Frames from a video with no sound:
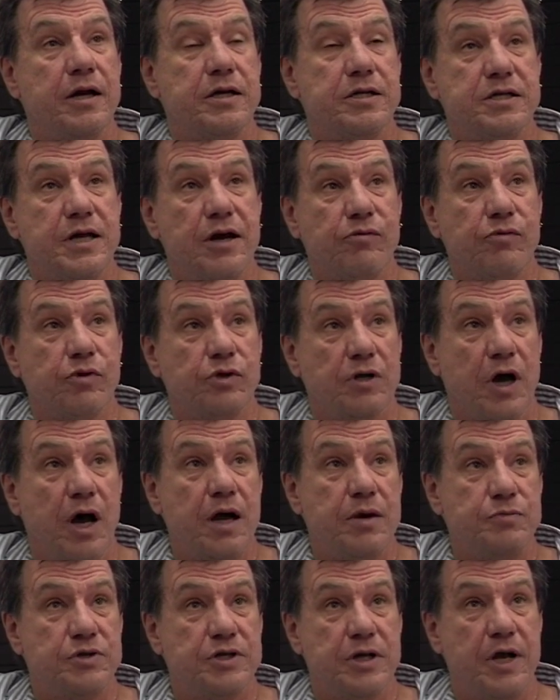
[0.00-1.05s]
several
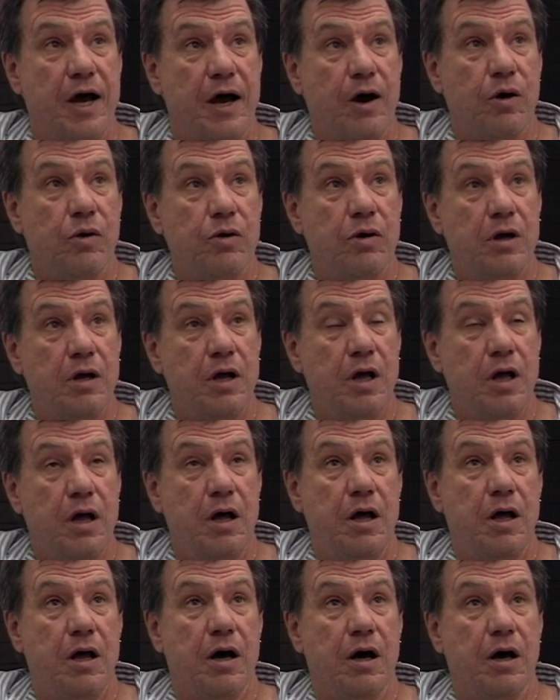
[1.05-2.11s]
times now,
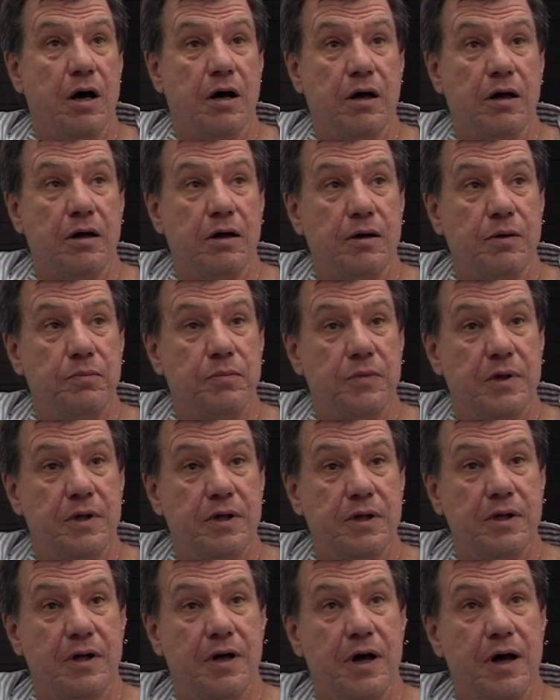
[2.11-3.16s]

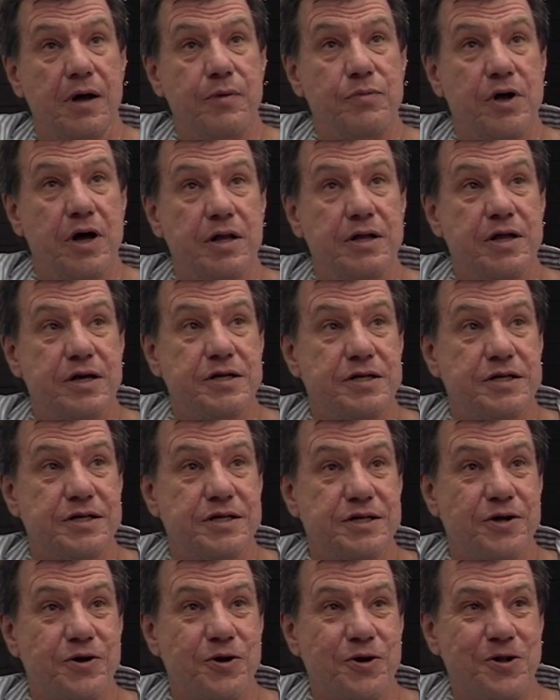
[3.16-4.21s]
I'm not
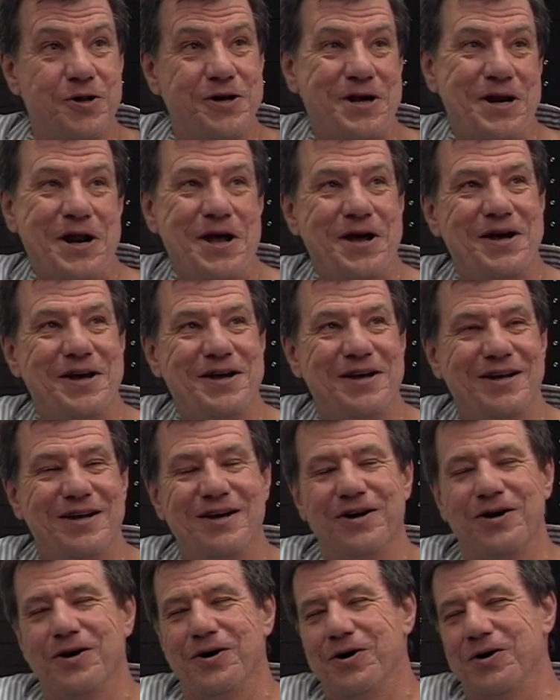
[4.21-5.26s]
necessarily in...
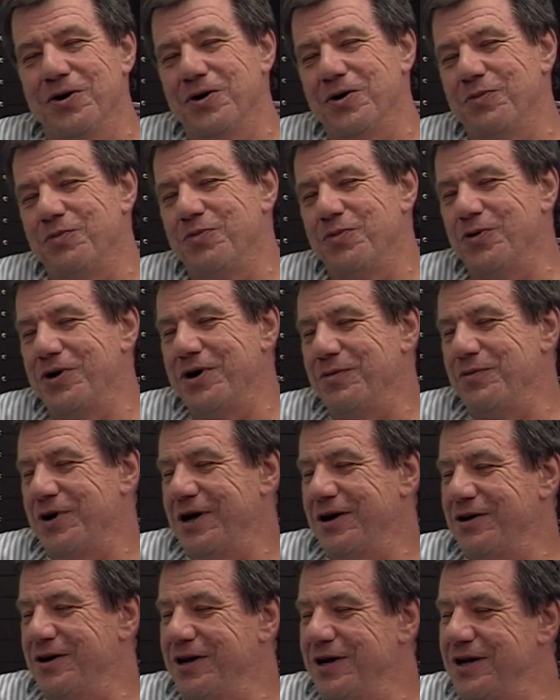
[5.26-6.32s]
Oh boy, am I
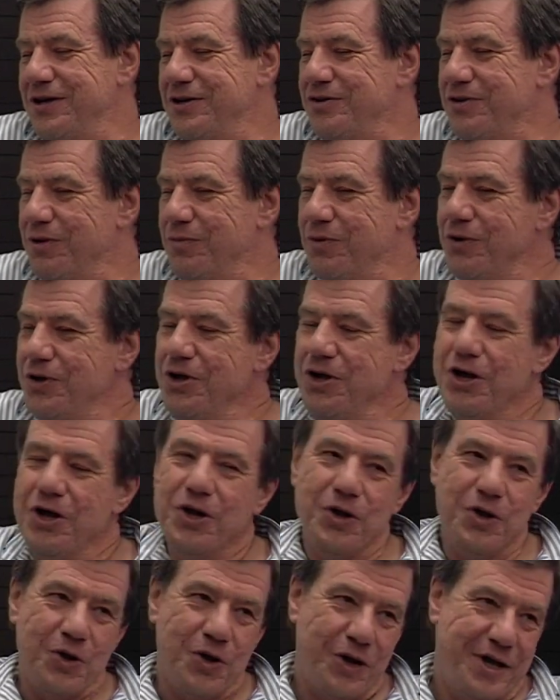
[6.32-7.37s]
going to get in trouble.
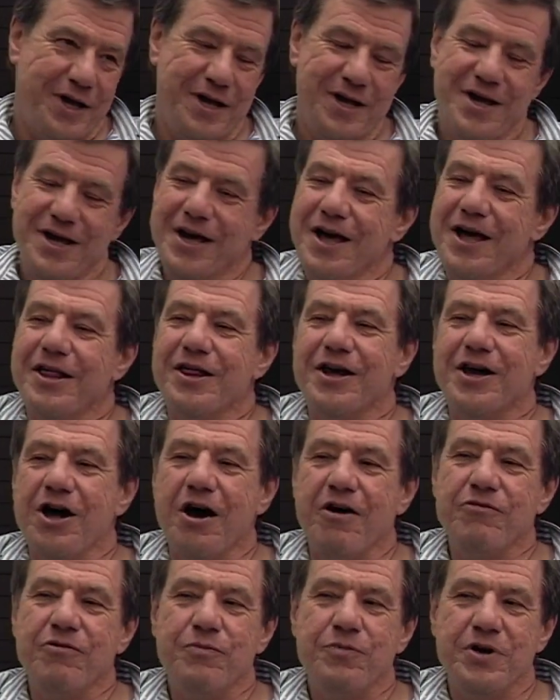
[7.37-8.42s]
Look, the
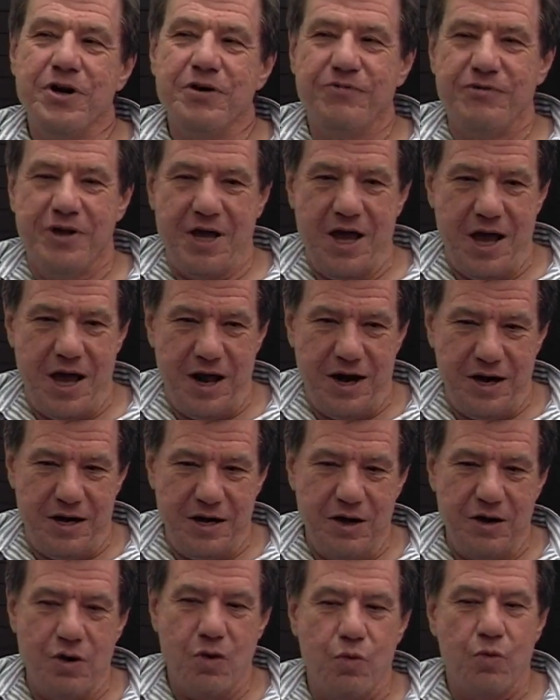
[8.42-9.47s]
government of
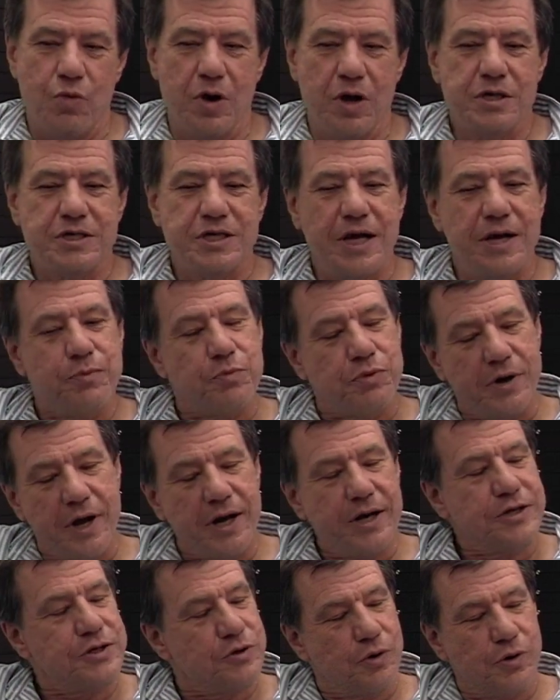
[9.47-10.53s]
Canada runs a
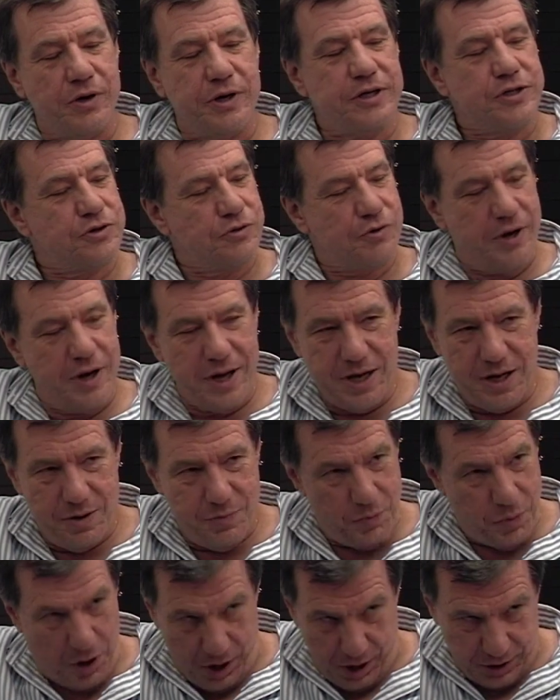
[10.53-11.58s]
predatory trade
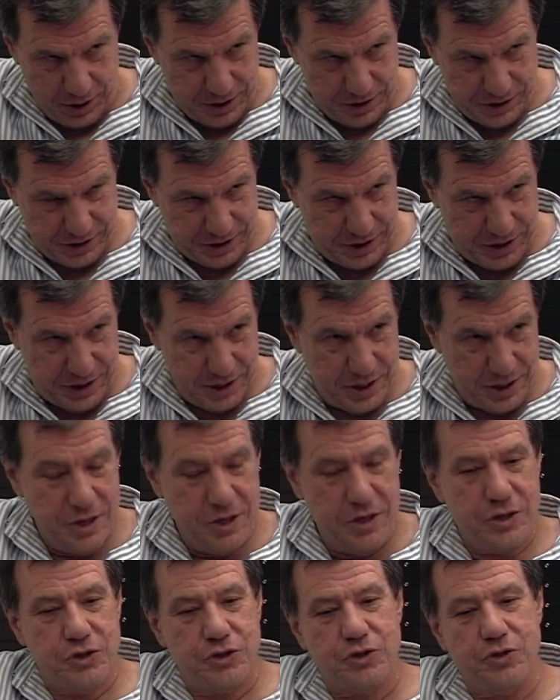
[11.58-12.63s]
policy
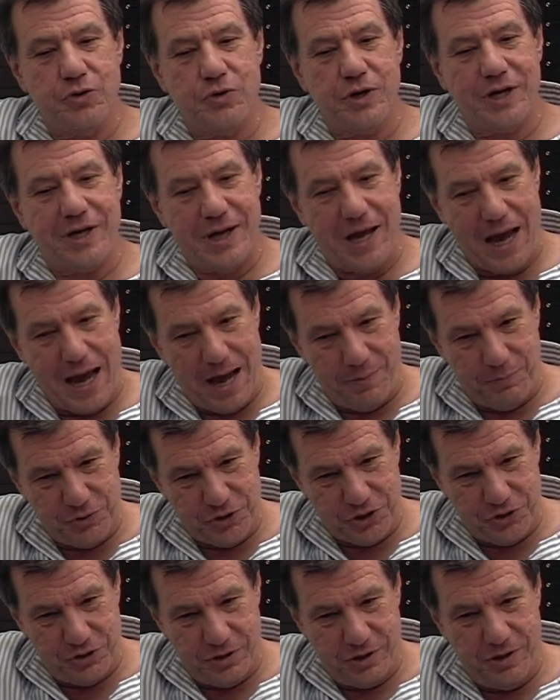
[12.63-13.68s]
to
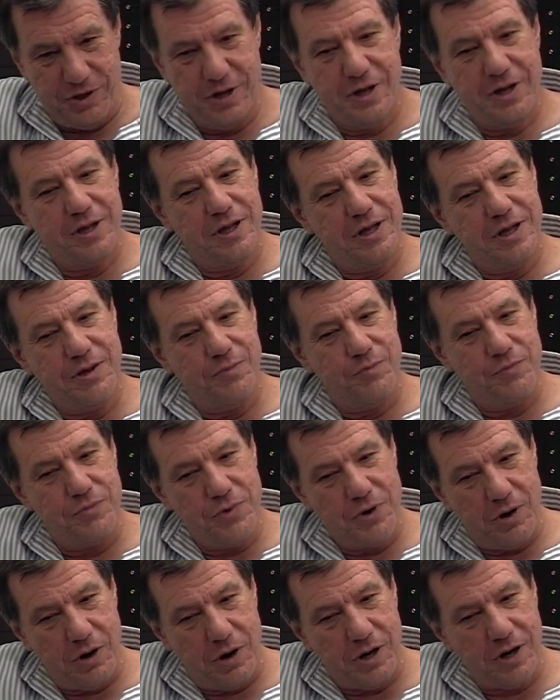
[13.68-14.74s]
capture the
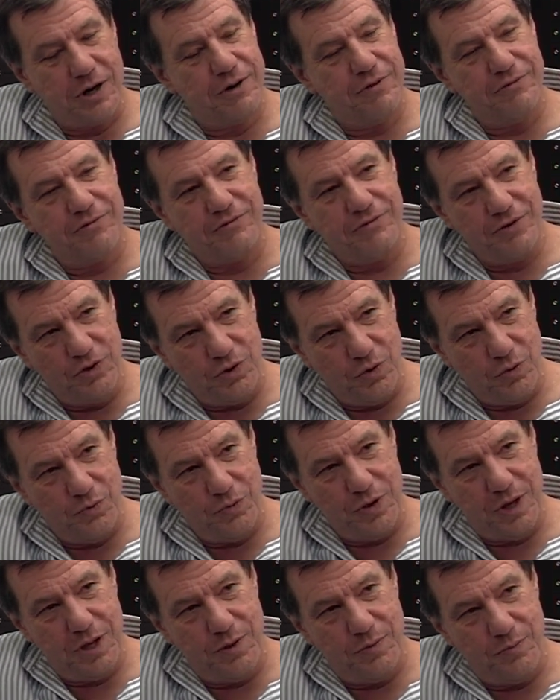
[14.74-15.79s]
American
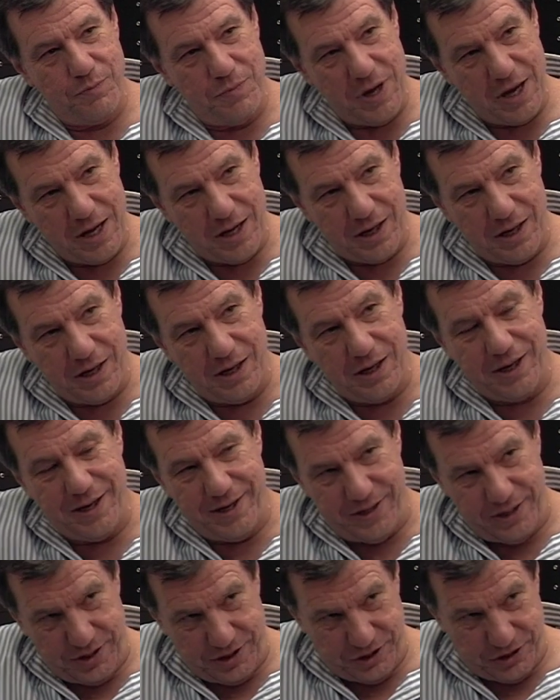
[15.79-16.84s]
film-making
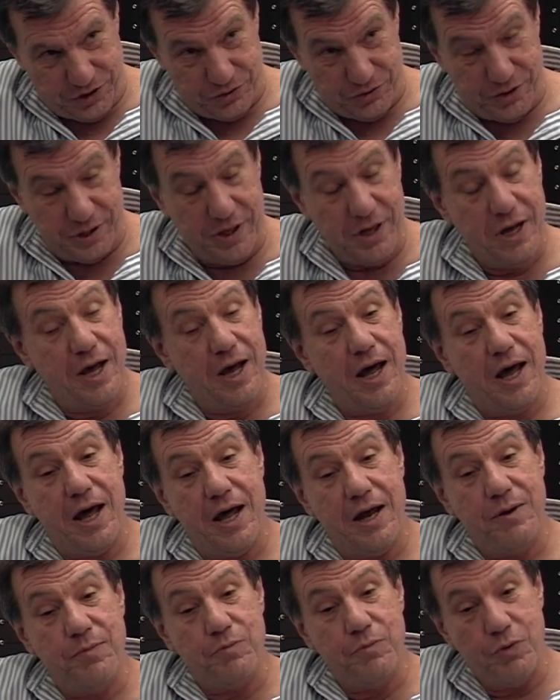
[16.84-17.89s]
industry
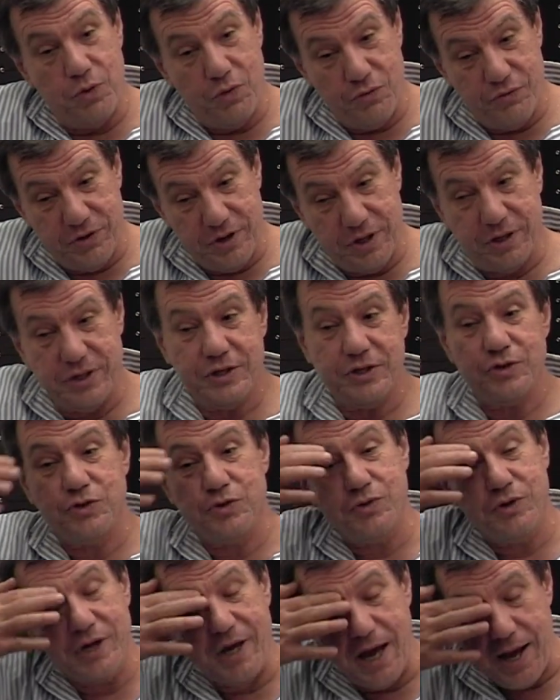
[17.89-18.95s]
and move it to
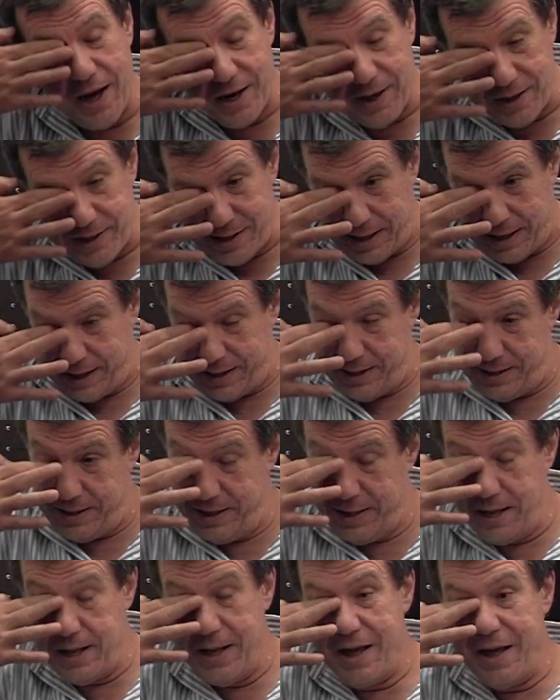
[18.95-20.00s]
Canada.
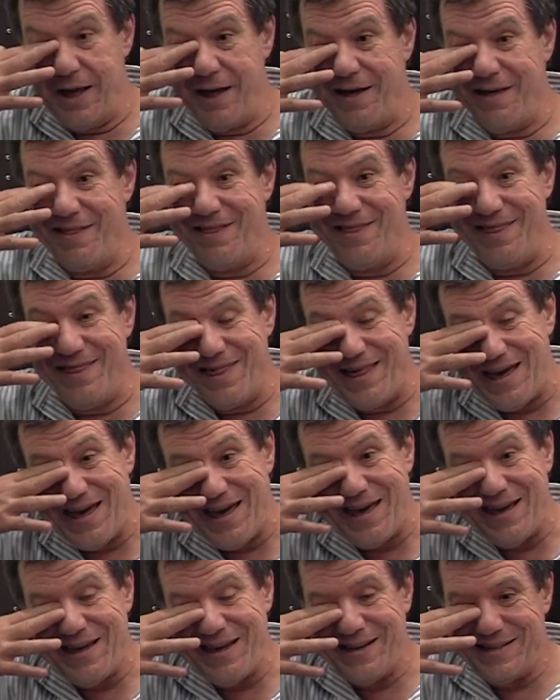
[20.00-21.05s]

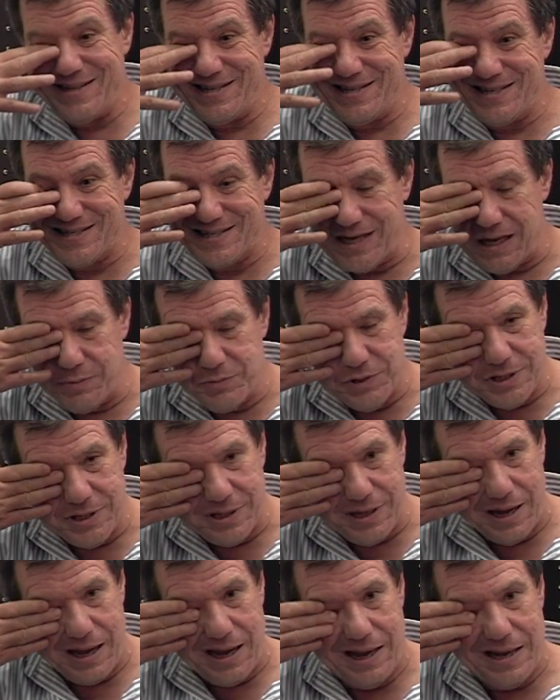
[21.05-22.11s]
They
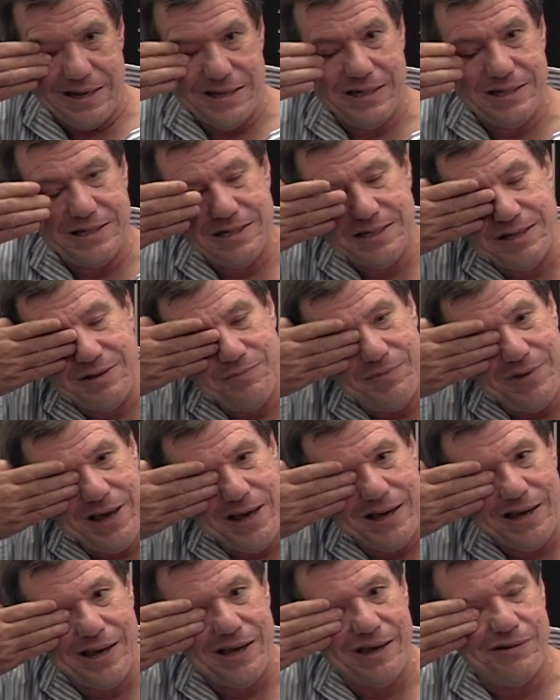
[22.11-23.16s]
subsidize the
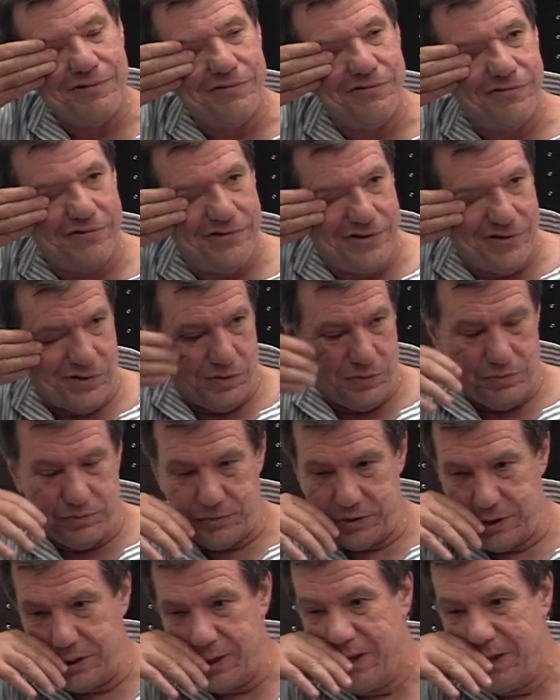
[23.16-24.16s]
making of films.